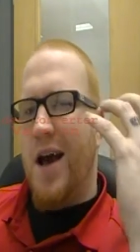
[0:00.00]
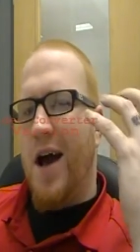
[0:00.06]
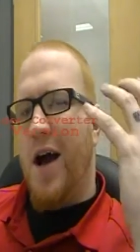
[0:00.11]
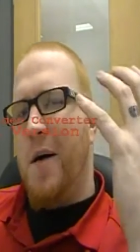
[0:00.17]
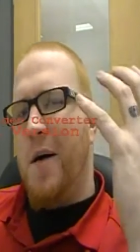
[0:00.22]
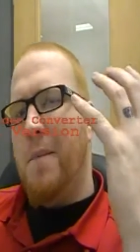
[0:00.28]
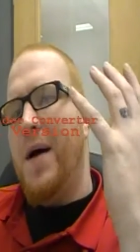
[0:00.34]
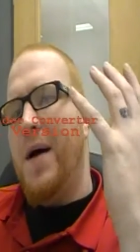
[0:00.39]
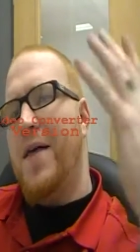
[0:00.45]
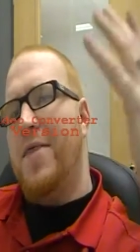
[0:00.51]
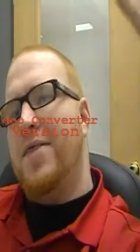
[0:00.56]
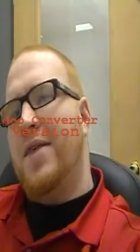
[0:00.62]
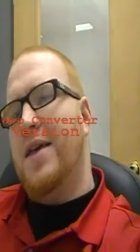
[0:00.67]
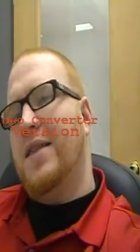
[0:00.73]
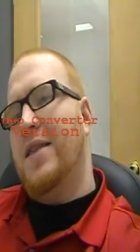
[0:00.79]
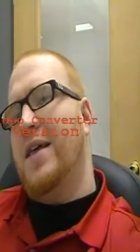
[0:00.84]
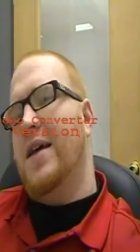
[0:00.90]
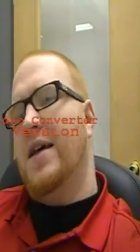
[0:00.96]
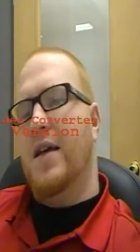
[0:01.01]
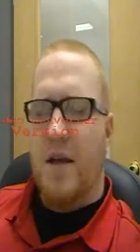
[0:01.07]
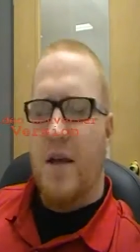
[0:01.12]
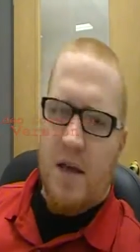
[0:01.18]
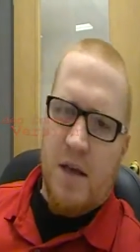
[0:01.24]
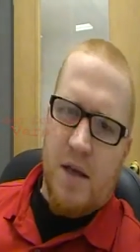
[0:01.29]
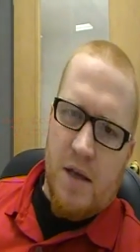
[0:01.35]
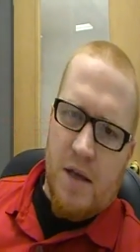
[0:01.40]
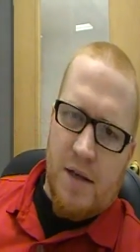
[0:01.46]
Um, I think that
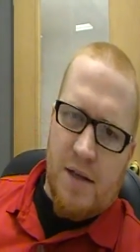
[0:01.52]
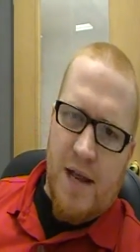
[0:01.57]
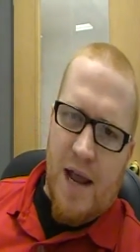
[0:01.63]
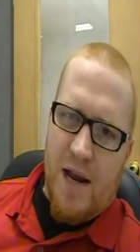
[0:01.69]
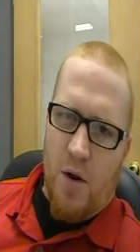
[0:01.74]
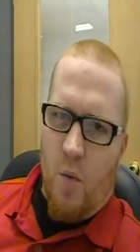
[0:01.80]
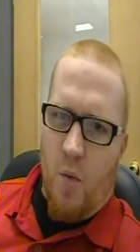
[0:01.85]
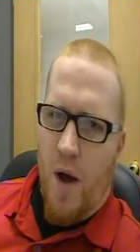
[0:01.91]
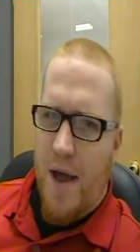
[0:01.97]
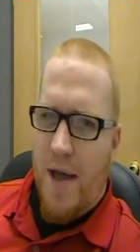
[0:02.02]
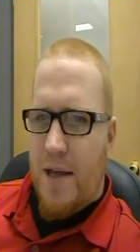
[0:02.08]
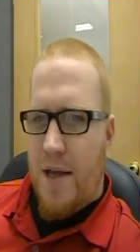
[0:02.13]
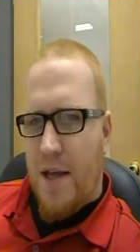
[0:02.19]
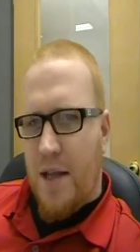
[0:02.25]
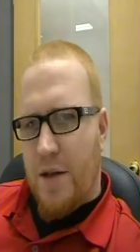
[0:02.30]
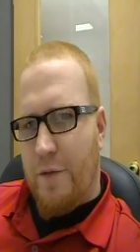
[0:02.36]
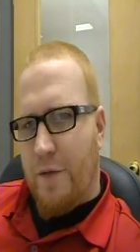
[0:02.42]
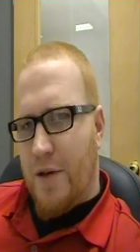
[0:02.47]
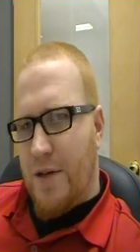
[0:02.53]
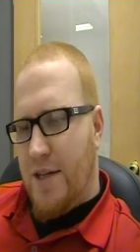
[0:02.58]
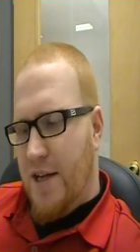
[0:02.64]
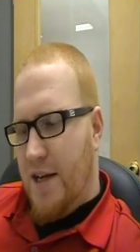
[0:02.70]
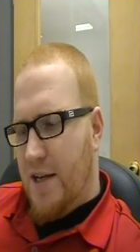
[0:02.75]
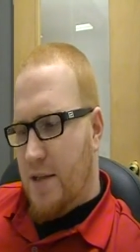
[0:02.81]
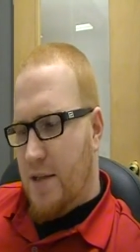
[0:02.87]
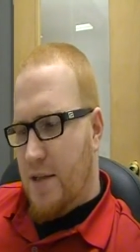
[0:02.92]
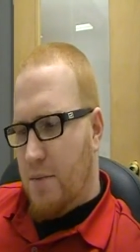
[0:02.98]
Dana White and the
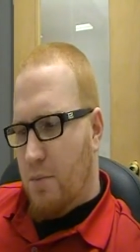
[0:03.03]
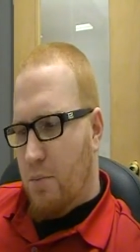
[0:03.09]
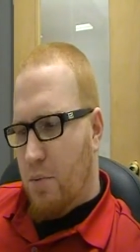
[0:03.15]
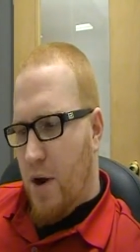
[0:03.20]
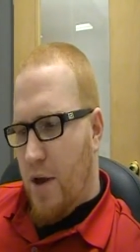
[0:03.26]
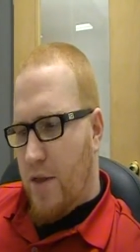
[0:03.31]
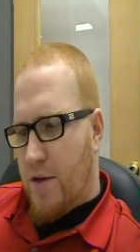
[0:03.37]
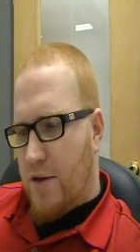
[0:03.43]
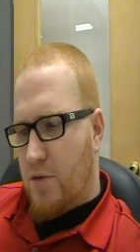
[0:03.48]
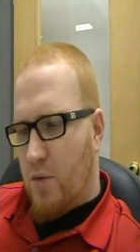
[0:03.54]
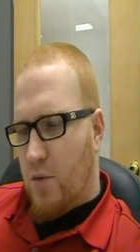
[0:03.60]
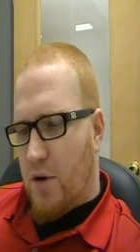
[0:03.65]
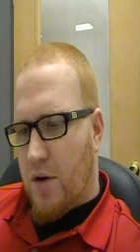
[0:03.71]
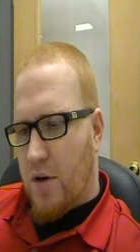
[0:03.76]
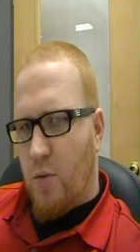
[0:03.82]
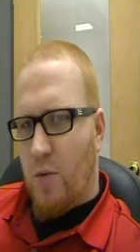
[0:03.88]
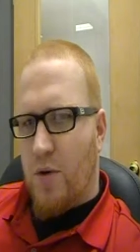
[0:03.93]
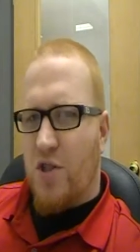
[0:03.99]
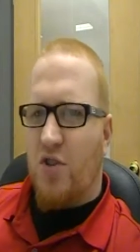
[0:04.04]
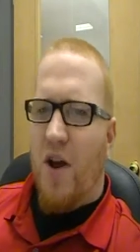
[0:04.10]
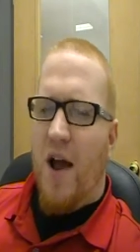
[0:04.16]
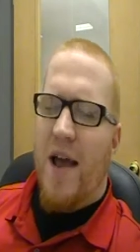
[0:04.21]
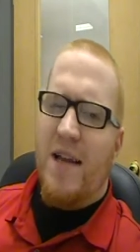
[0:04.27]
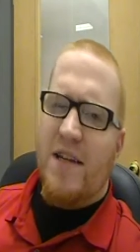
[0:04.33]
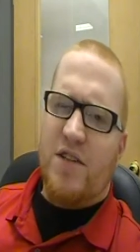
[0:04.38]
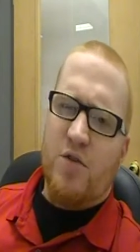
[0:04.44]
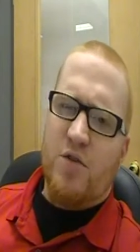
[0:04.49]
Fertittas brothers were were
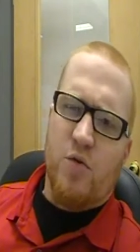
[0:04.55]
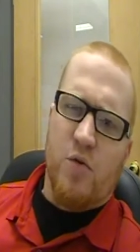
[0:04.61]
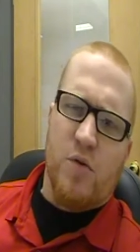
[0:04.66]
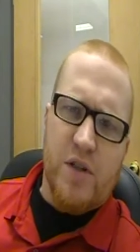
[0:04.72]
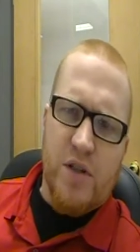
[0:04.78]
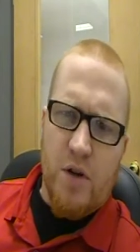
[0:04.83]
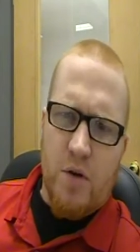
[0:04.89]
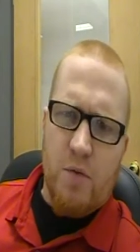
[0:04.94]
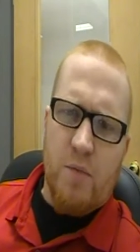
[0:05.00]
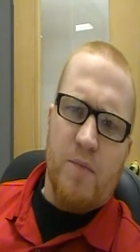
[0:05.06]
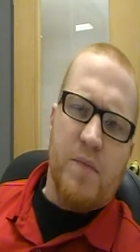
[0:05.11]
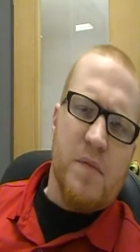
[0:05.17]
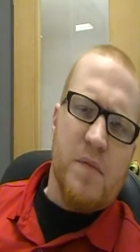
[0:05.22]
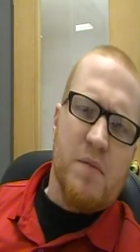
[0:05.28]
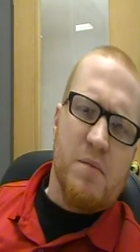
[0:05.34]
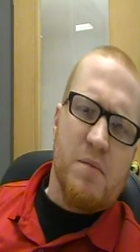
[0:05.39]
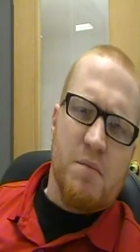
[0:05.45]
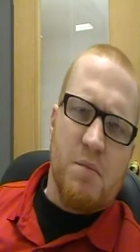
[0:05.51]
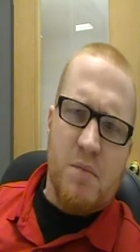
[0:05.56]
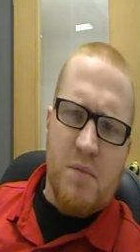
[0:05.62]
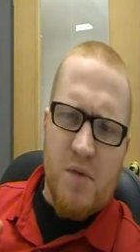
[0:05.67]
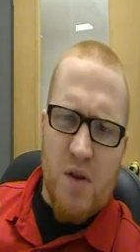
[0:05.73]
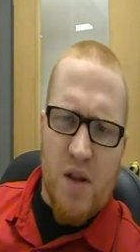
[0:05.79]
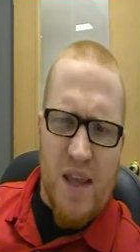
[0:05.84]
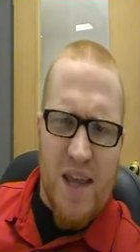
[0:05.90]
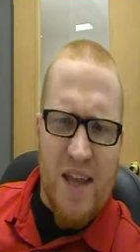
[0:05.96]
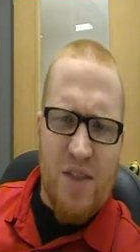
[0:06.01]
trying to you know
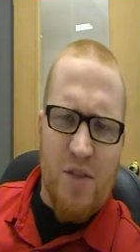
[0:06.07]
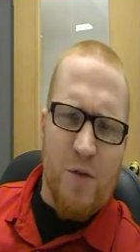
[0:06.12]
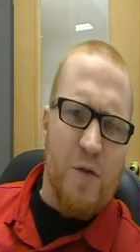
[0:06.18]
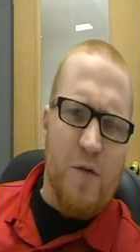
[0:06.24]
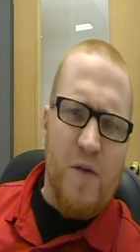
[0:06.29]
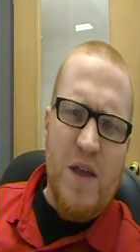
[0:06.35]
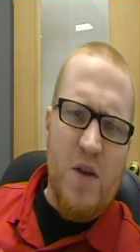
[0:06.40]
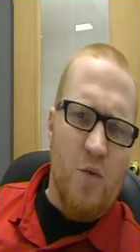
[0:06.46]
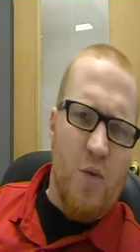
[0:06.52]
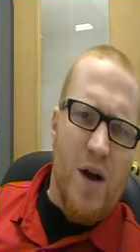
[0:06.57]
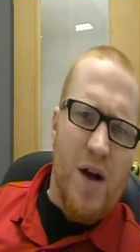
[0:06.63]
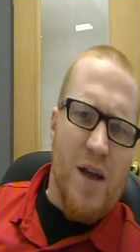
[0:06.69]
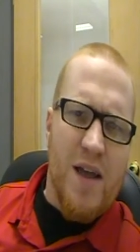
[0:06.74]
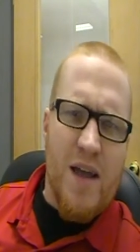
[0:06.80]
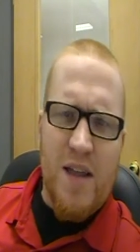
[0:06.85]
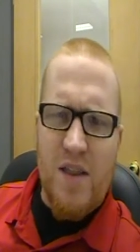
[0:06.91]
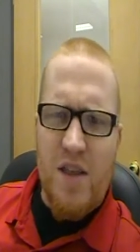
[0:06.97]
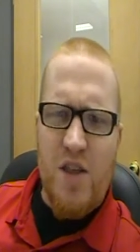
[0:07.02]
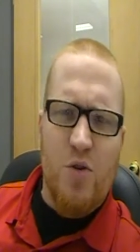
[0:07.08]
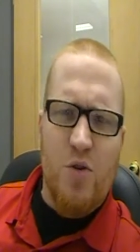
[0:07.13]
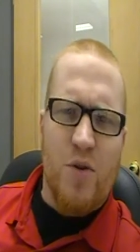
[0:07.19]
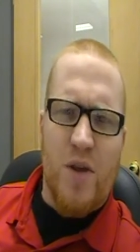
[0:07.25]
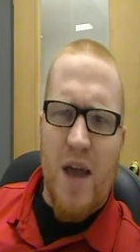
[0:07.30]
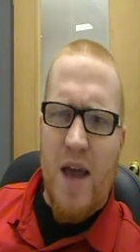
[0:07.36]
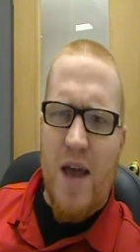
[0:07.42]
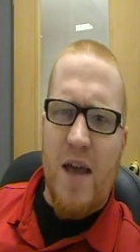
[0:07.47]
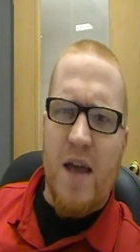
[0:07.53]
get their feet wet in the
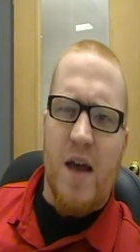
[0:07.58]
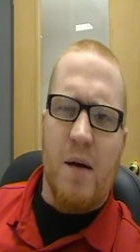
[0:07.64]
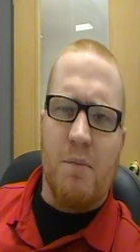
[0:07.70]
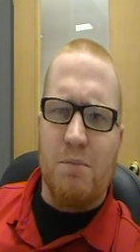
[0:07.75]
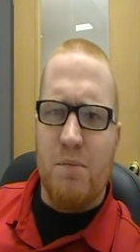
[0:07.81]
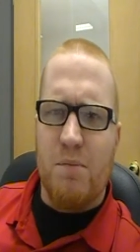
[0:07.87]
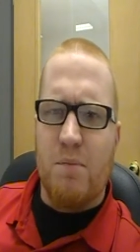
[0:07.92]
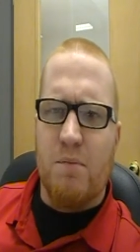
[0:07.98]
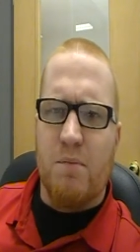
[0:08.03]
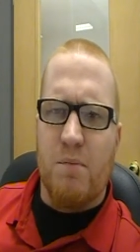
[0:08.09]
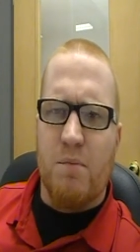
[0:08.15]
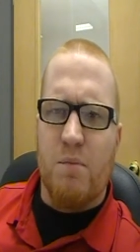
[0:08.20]
UK um,